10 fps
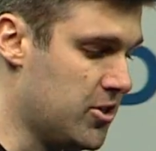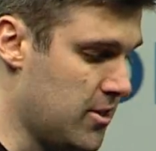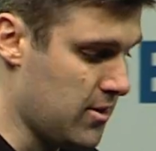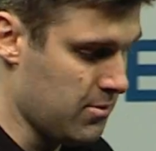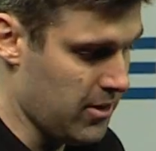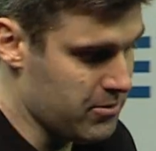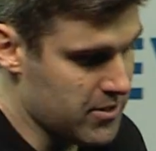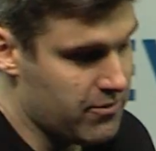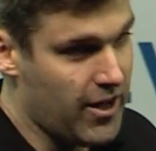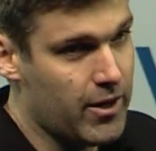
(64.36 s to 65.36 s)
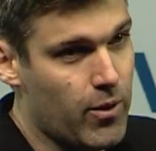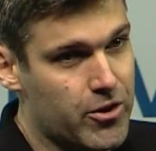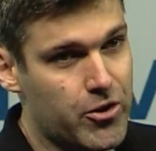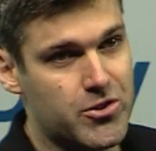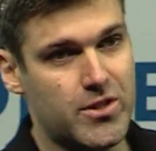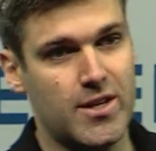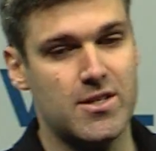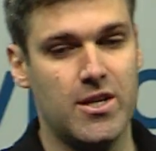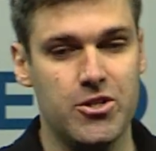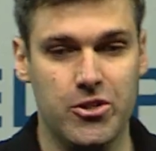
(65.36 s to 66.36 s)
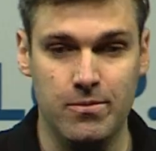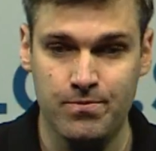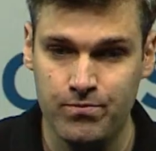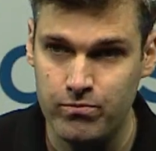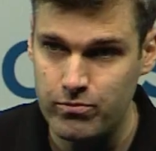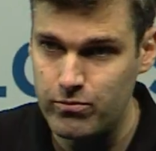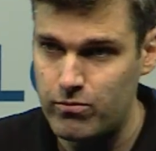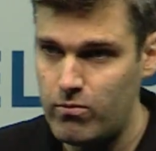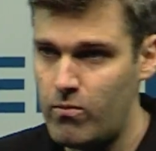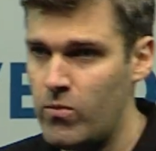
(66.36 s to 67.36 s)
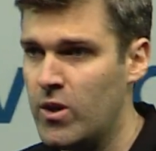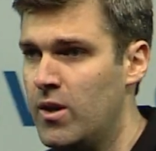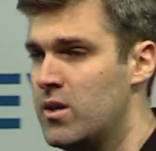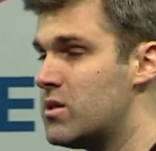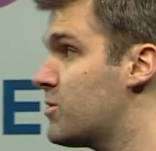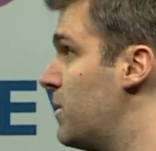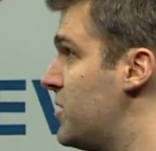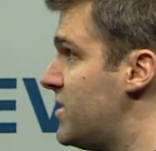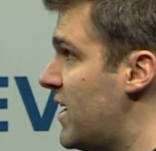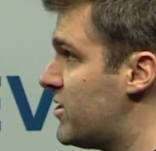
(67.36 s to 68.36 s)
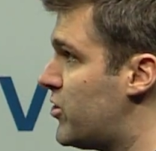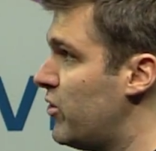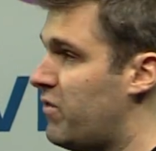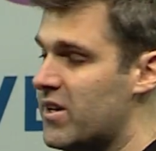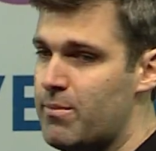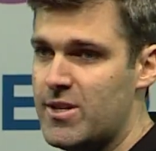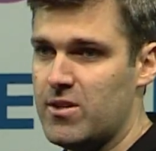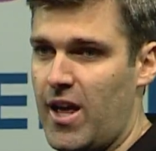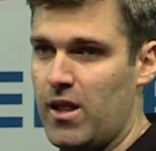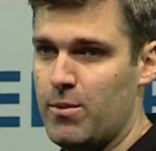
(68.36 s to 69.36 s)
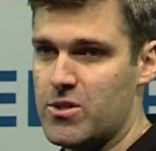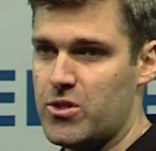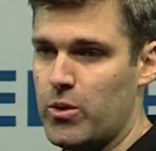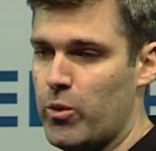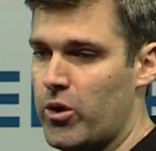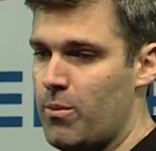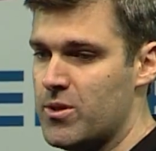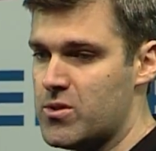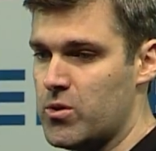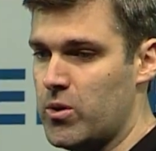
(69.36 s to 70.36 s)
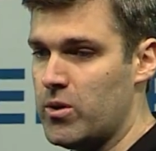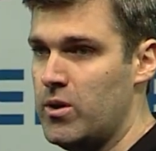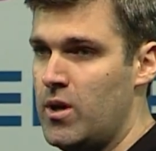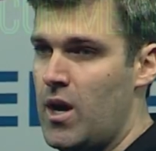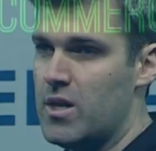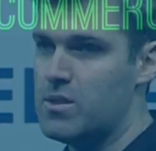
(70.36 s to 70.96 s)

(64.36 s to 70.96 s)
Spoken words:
to subscriptions for anyone new to the extension. Subscriptions adds 2 fundamental elements to your WooCommerce store, a